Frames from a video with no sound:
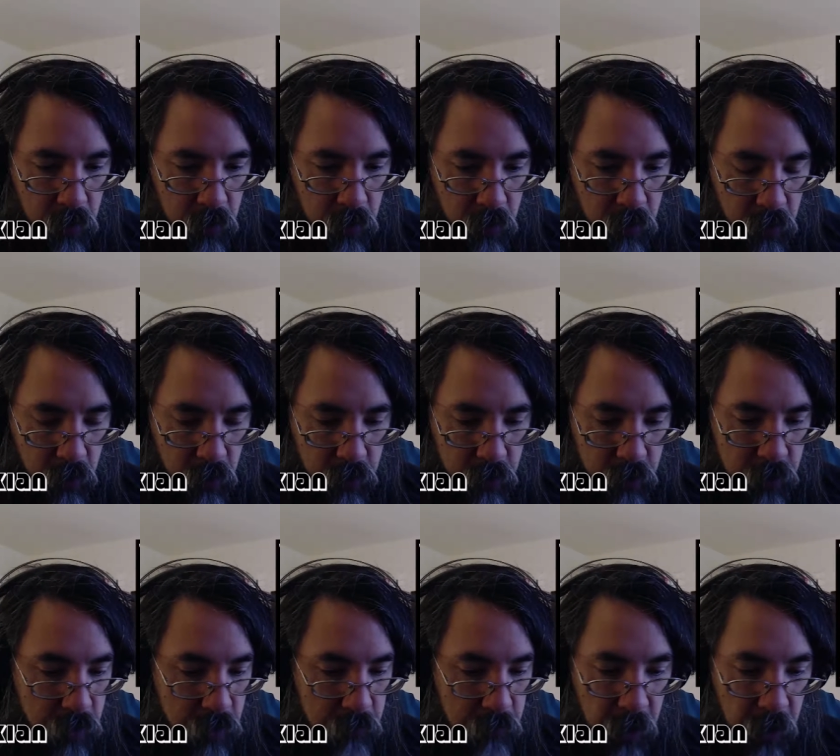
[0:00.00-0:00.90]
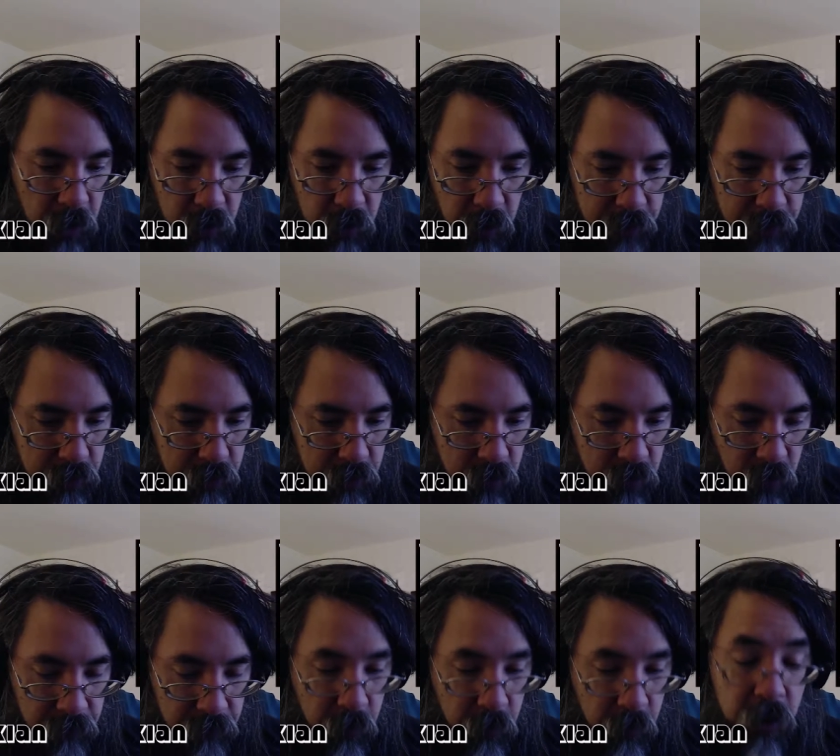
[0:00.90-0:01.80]
Uh, just the Bud Light
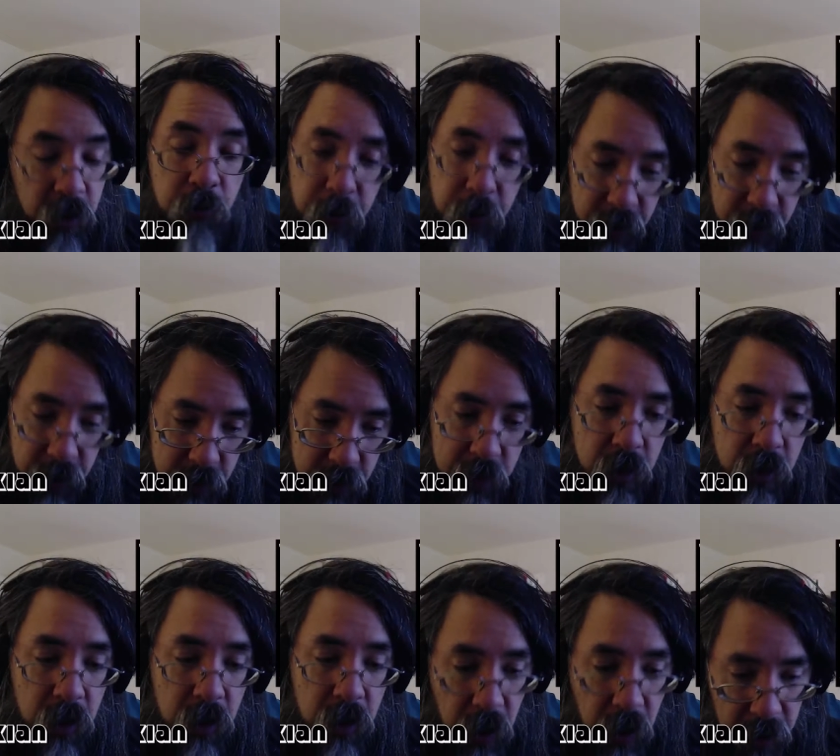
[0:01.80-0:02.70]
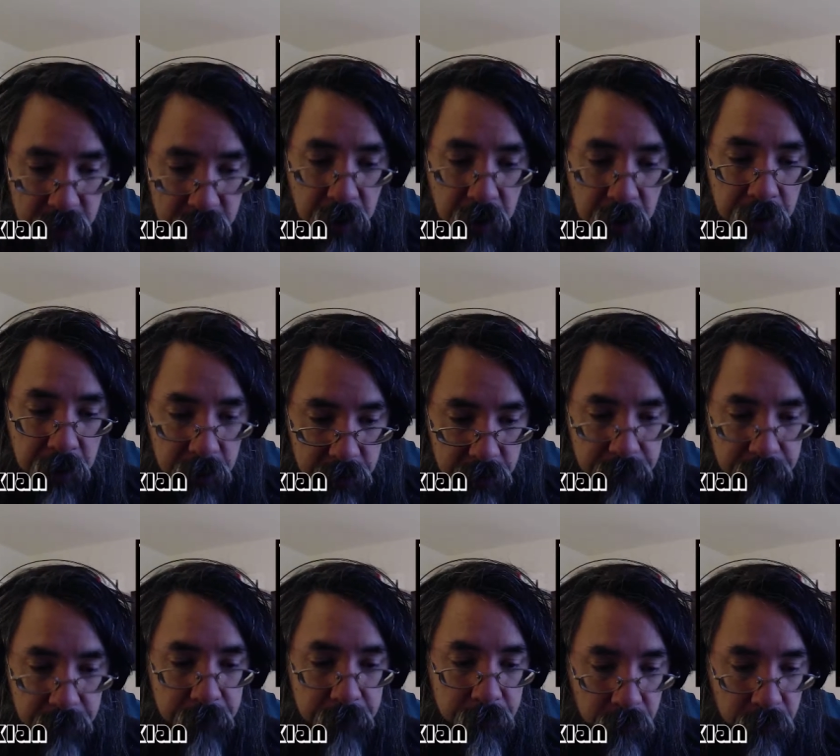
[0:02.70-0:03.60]
stuff. Oh, the, we did see the Clydesdales,
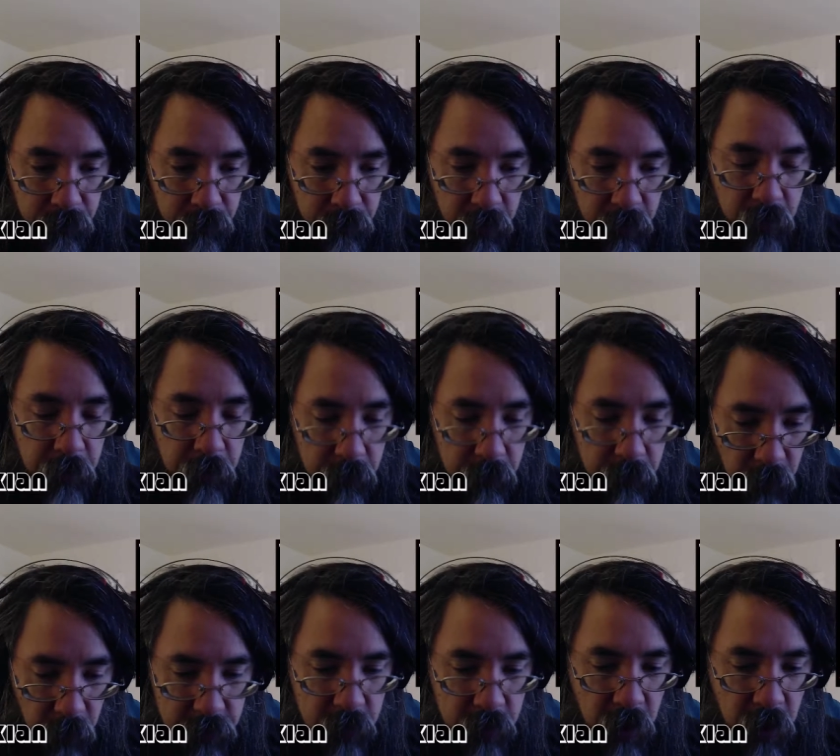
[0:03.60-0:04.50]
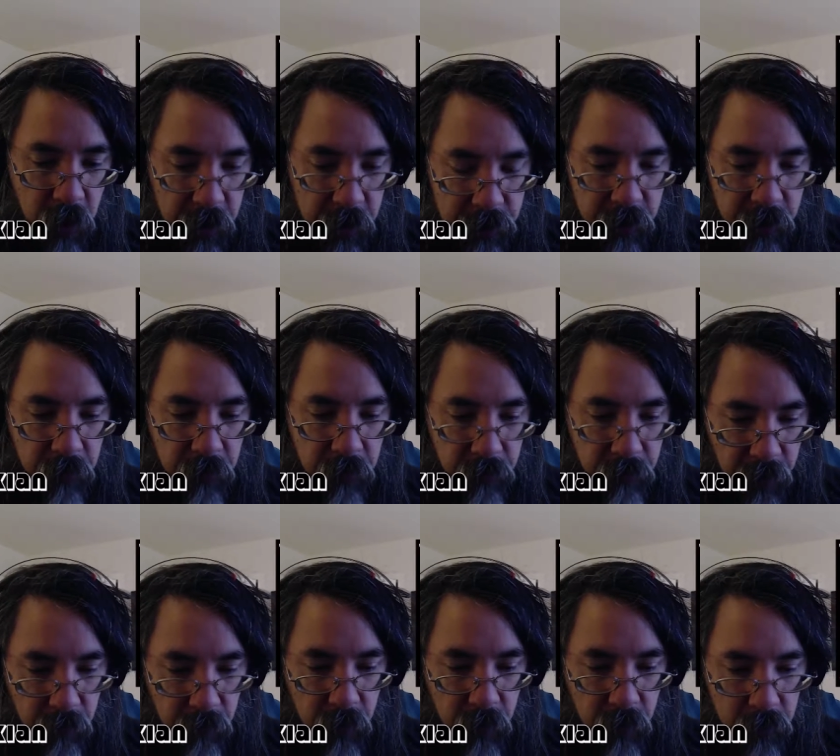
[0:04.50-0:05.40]
the Budweiser Clydesdale for
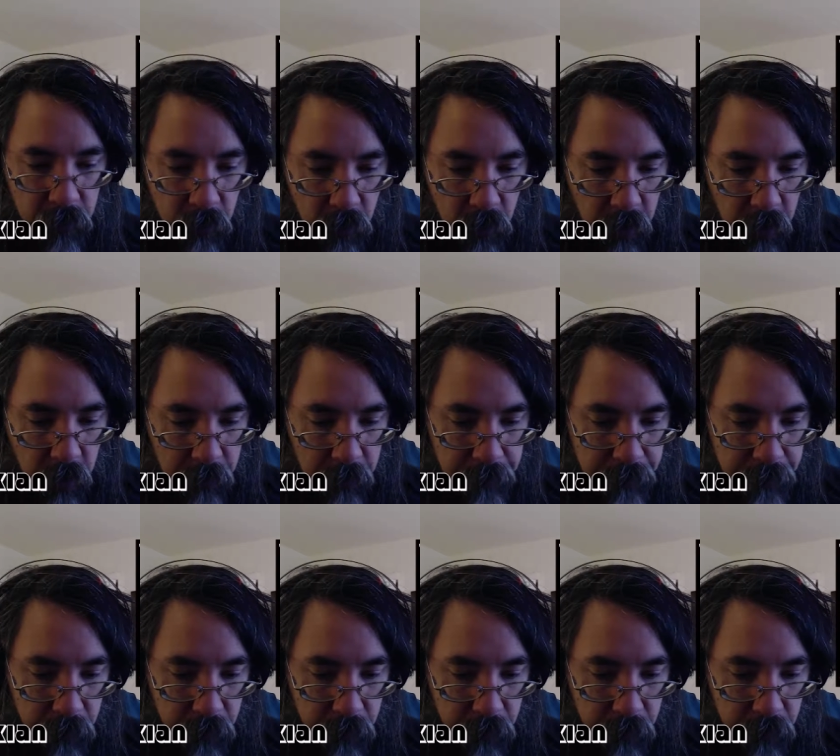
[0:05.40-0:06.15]
that one little clip.